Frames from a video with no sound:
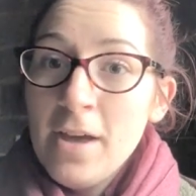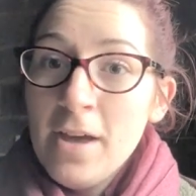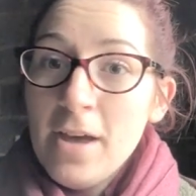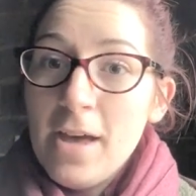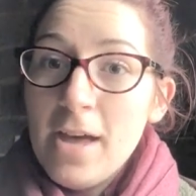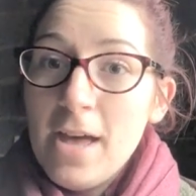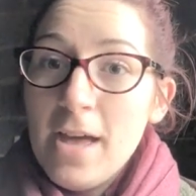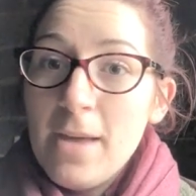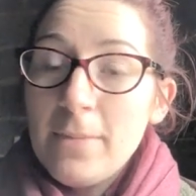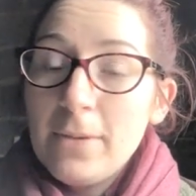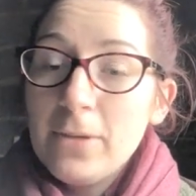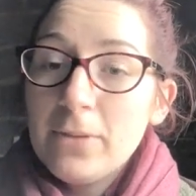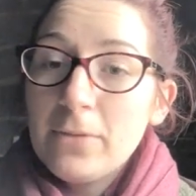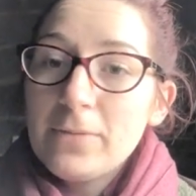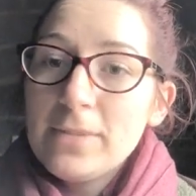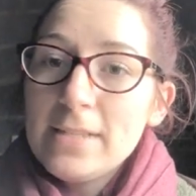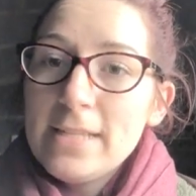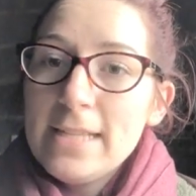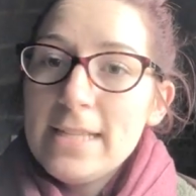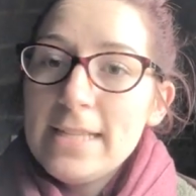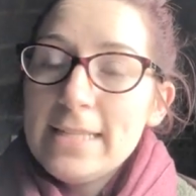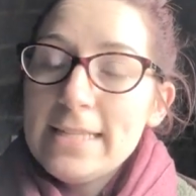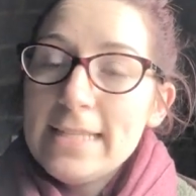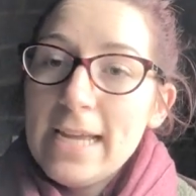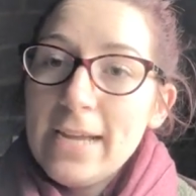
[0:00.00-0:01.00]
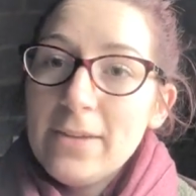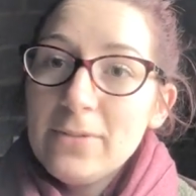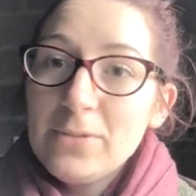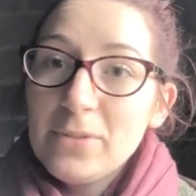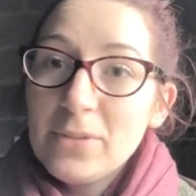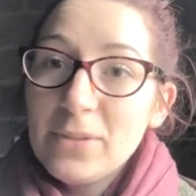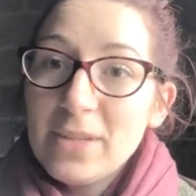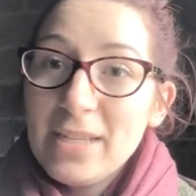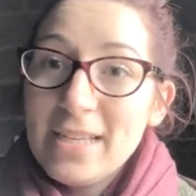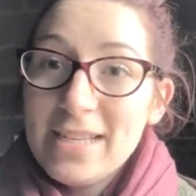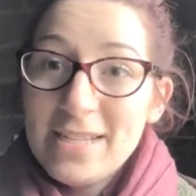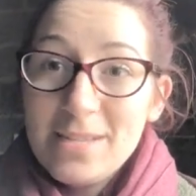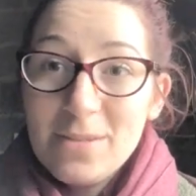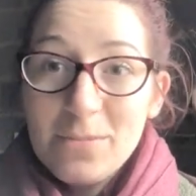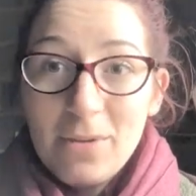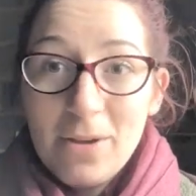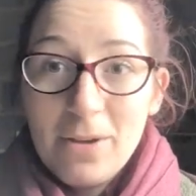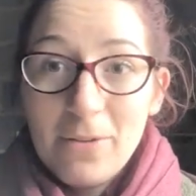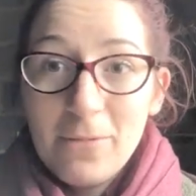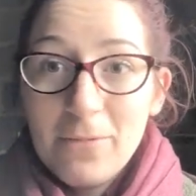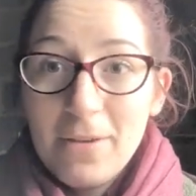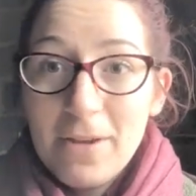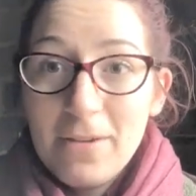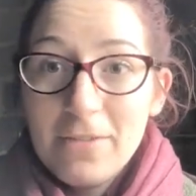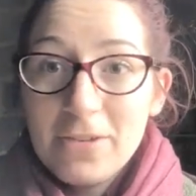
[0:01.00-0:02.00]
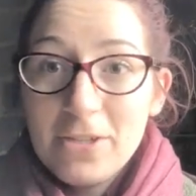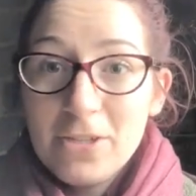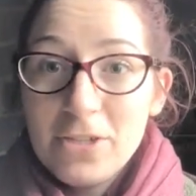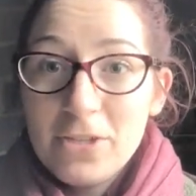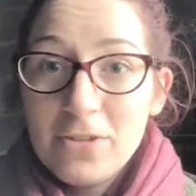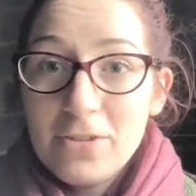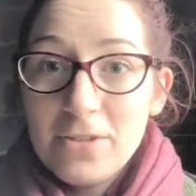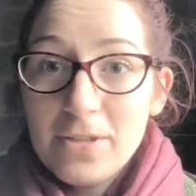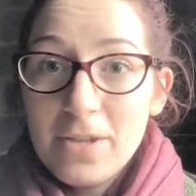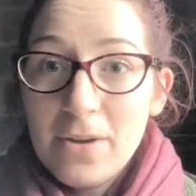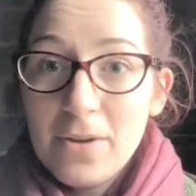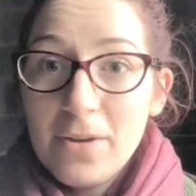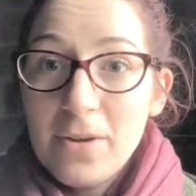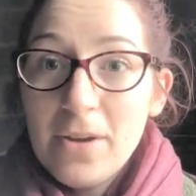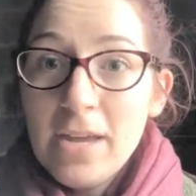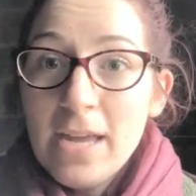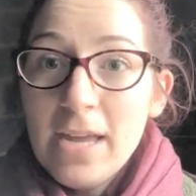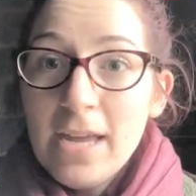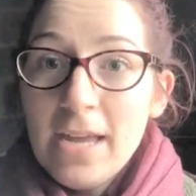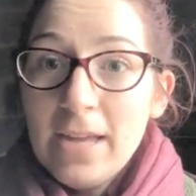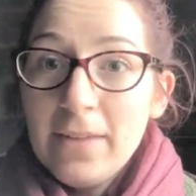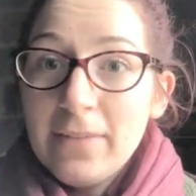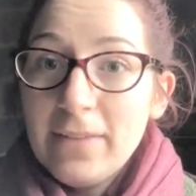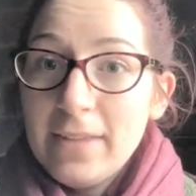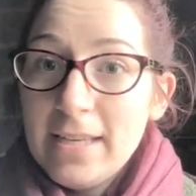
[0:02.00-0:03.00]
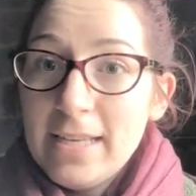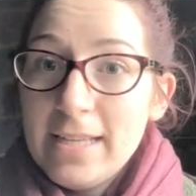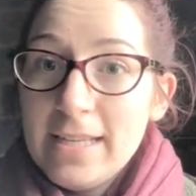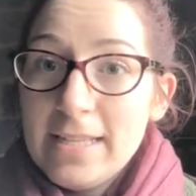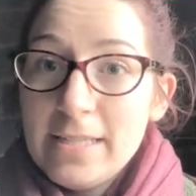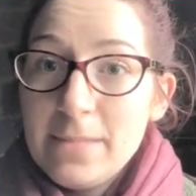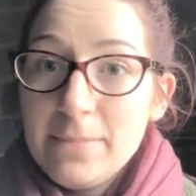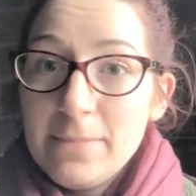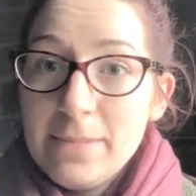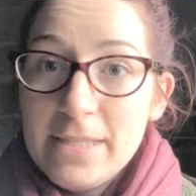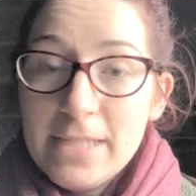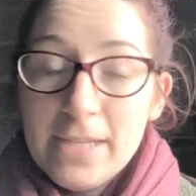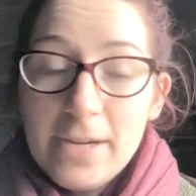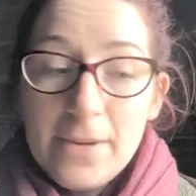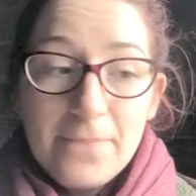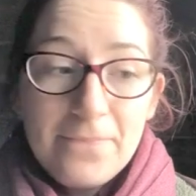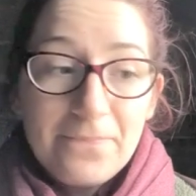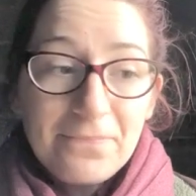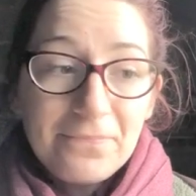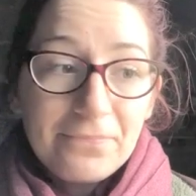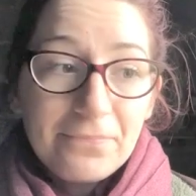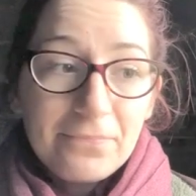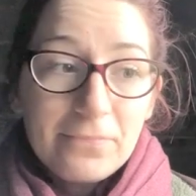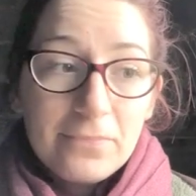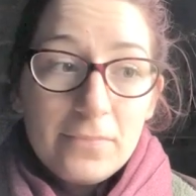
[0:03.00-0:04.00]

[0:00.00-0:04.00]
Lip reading: And obviously the tail docking is a welfare issue, so if that needs to be done,